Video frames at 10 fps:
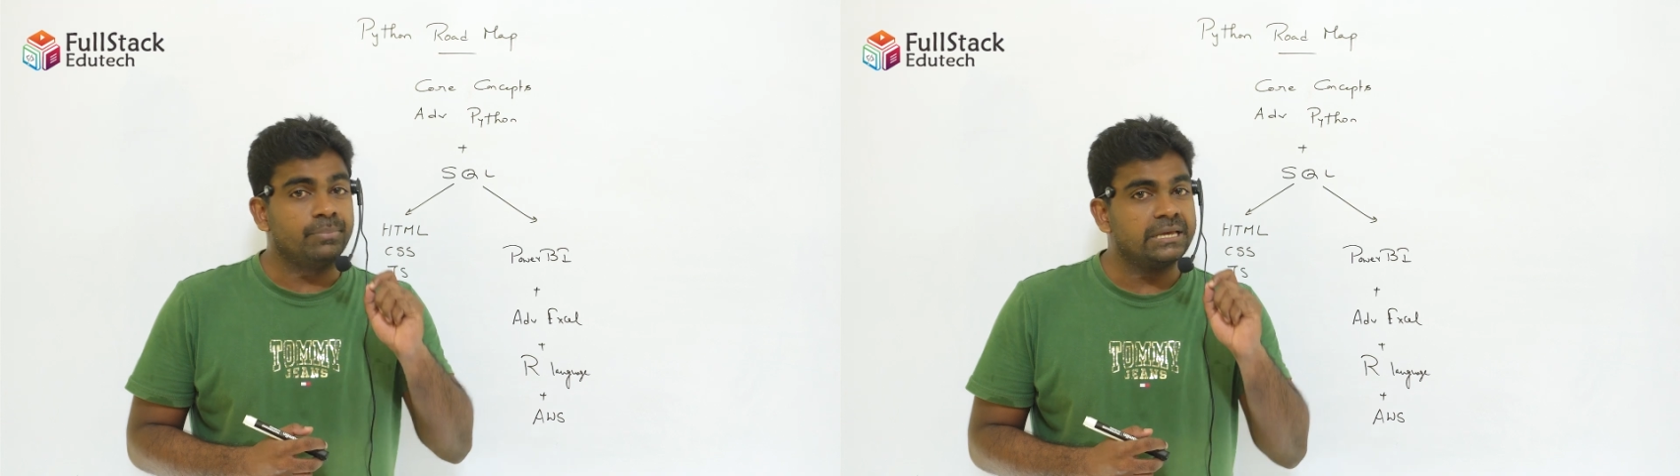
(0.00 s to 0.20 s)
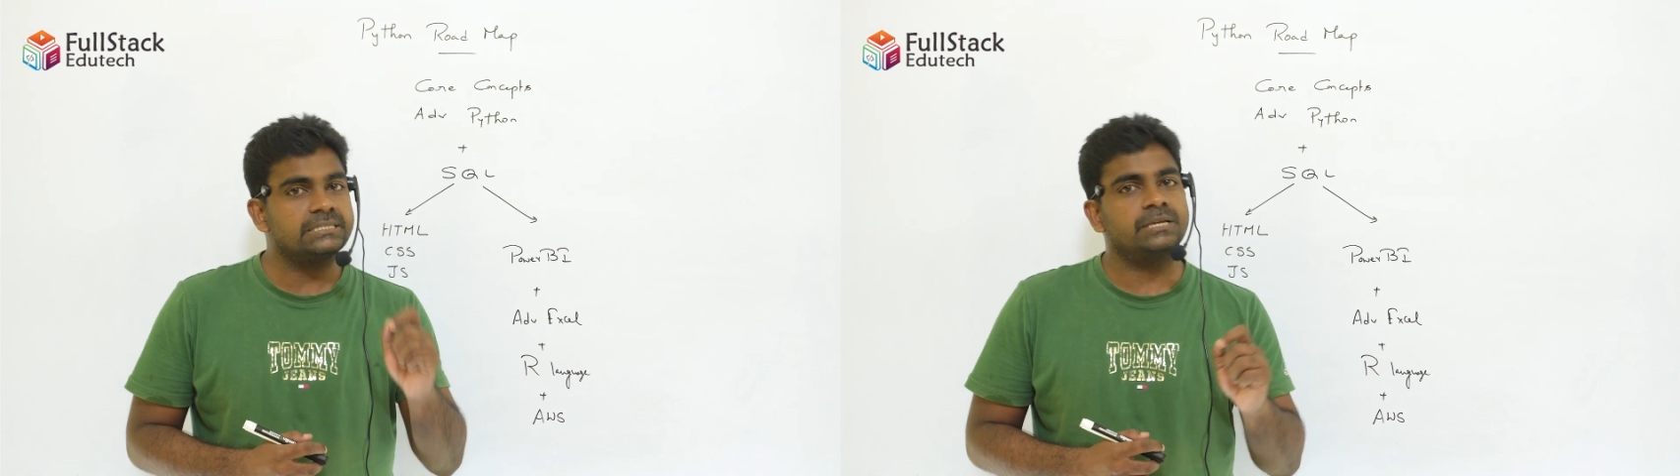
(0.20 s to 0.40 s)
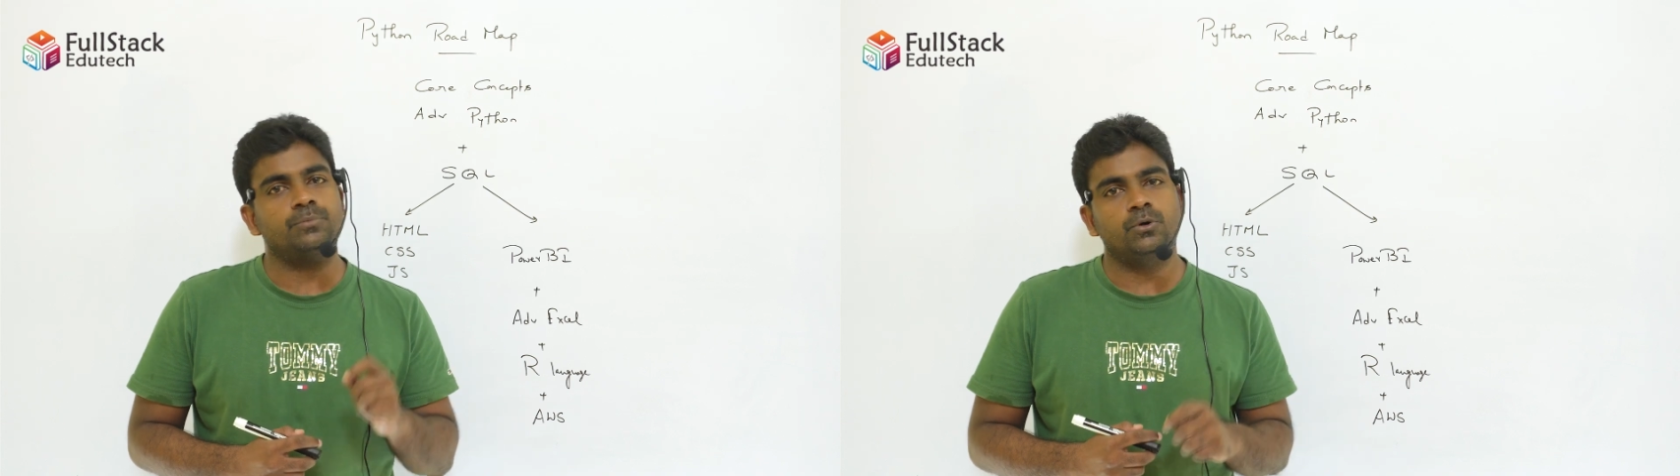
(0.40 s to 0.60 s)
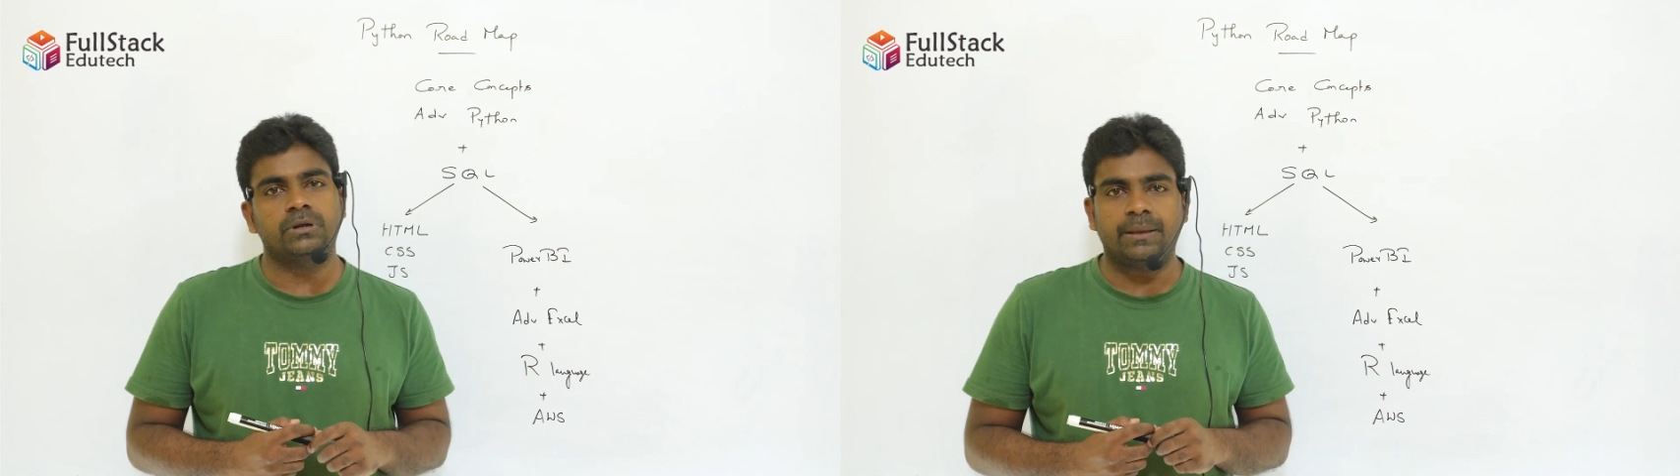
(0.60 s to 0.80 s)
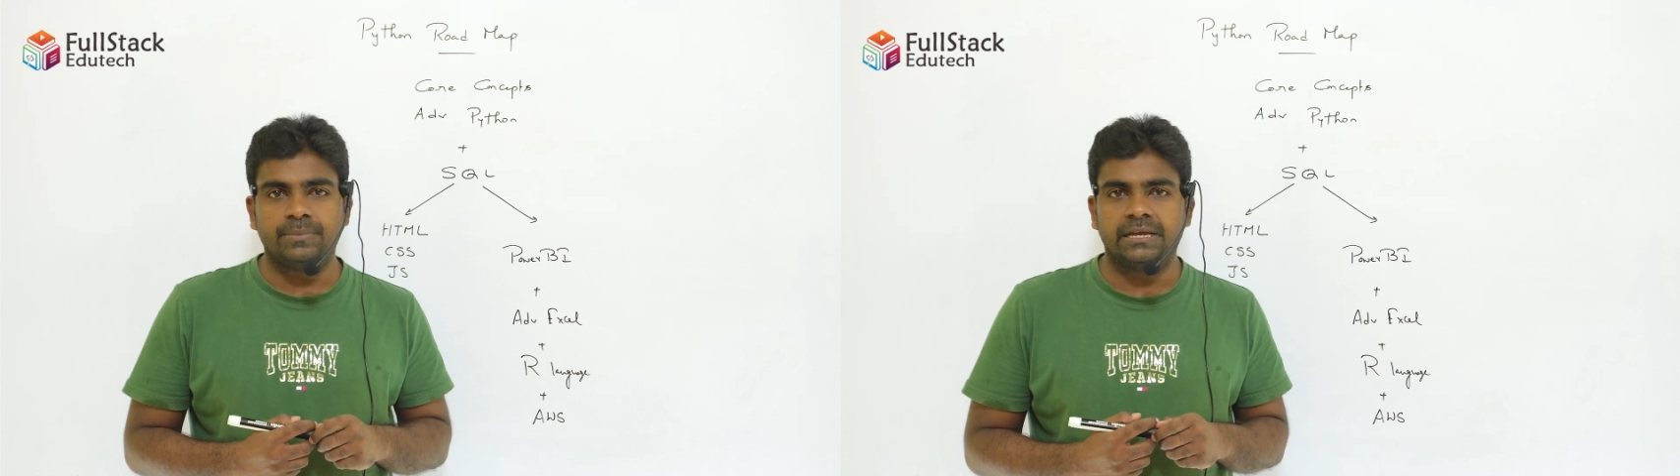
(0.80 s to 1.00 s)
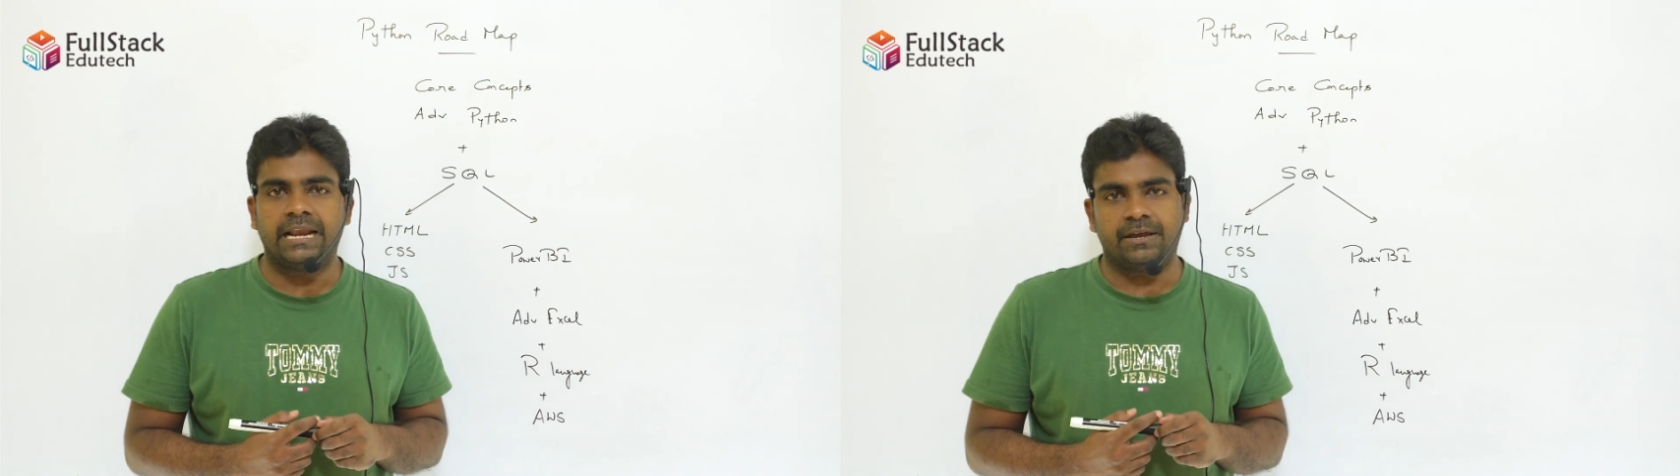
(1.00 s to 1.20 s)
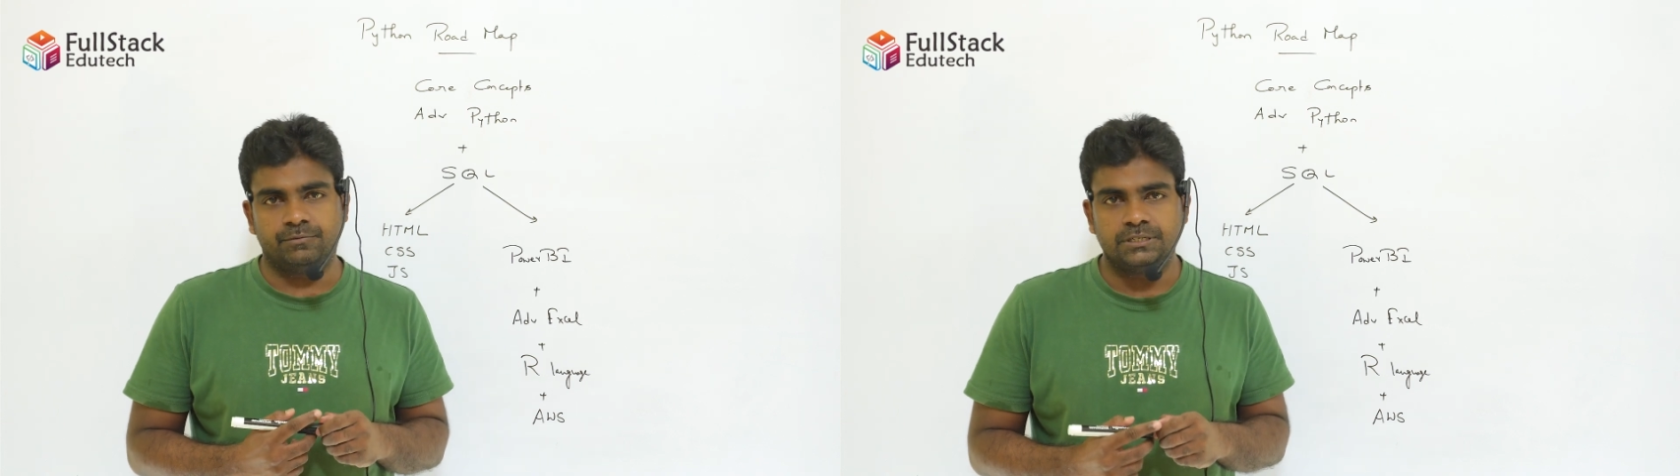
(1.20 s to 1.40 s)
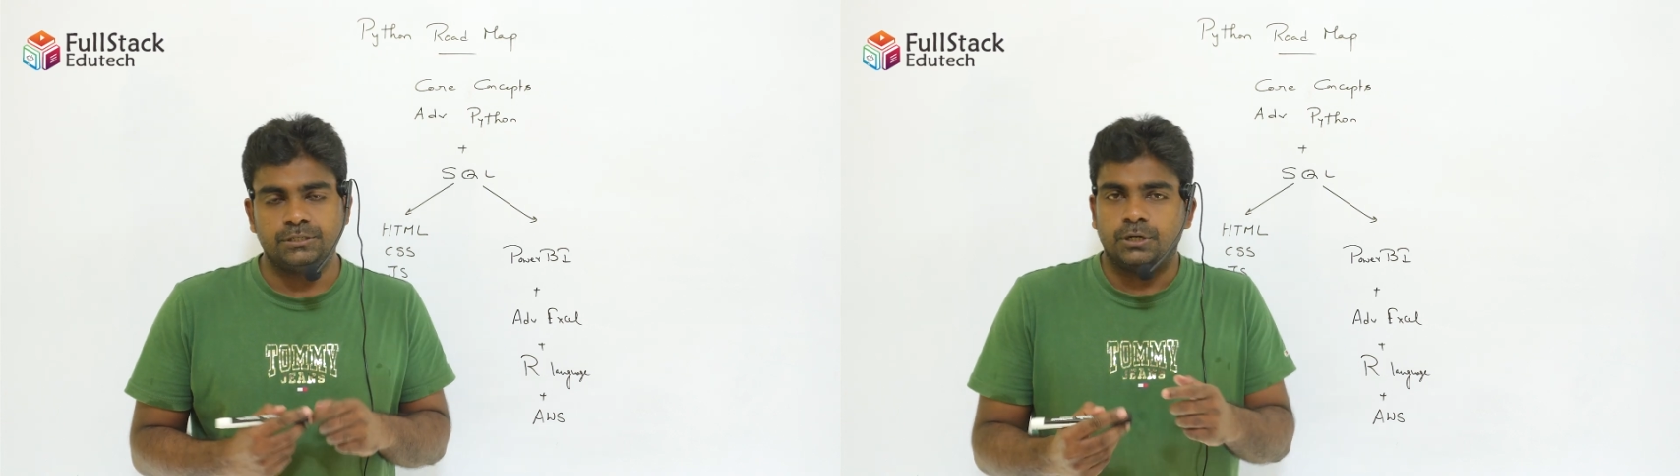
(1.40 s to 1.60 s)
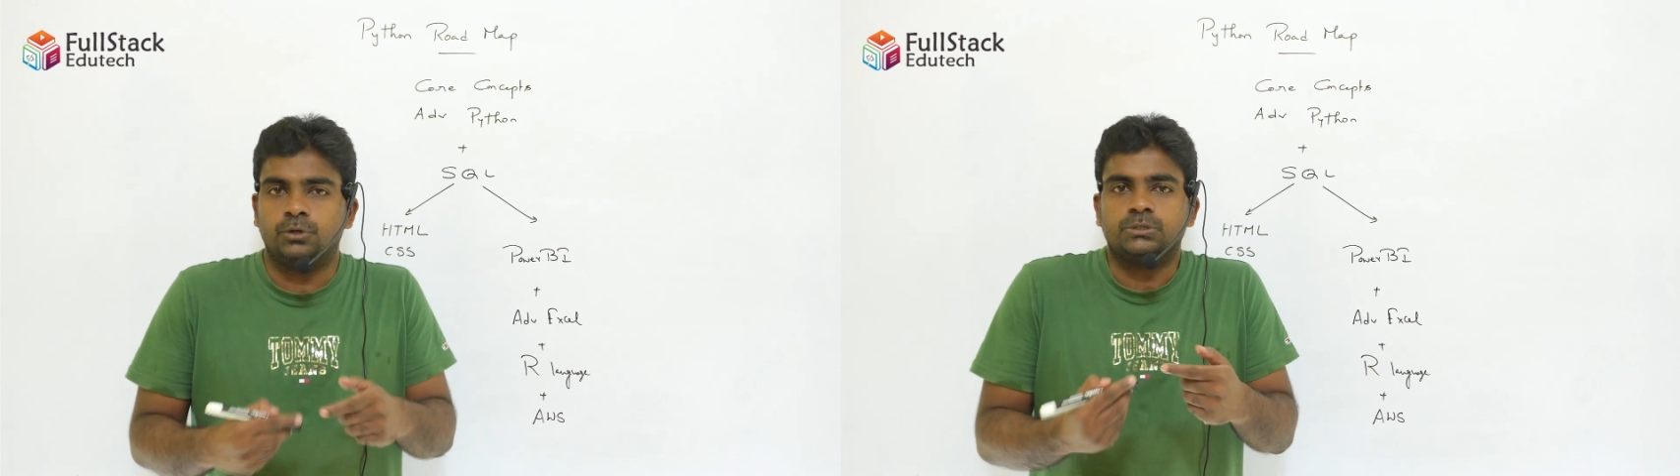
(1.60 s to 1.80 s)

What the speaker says: basic programming language